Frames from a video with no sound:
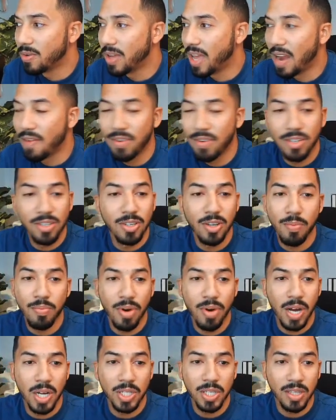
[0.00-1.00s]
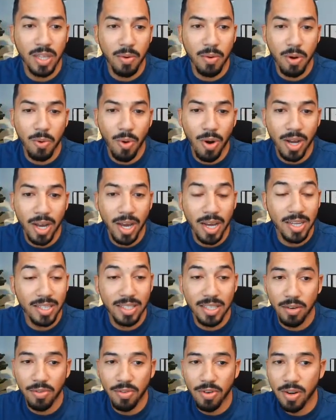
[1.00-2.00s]
every single project that we work on is
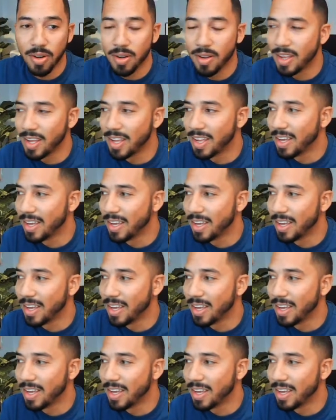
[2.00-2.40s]
different.